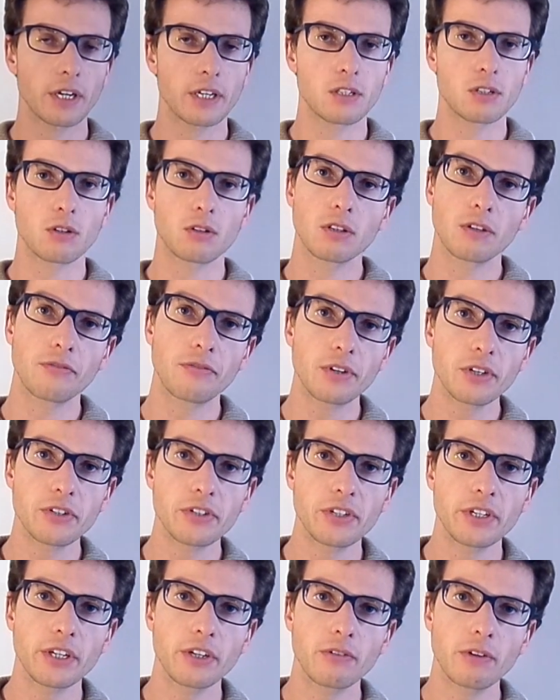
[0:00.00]
so the first
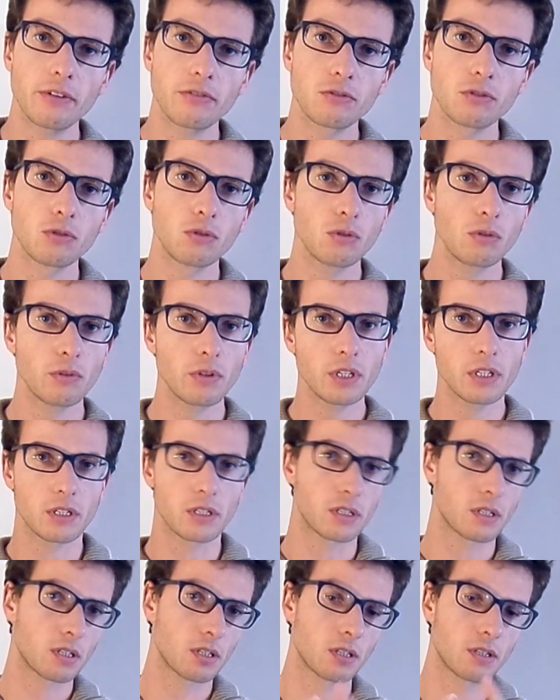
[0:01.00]
thing you have to do
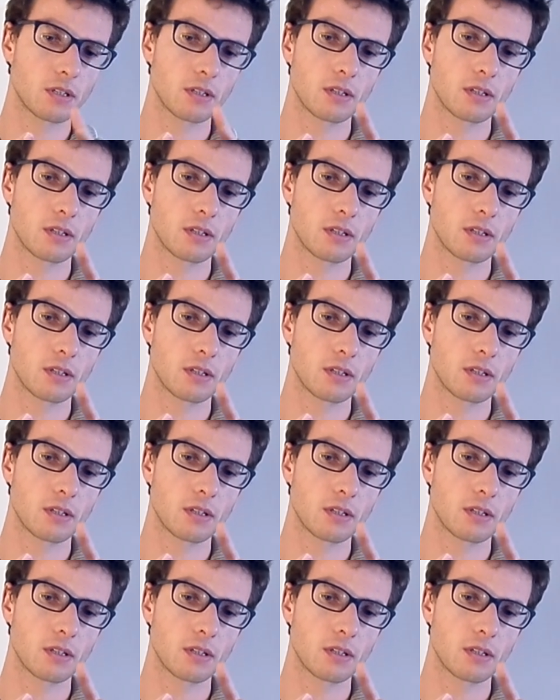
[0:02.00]
is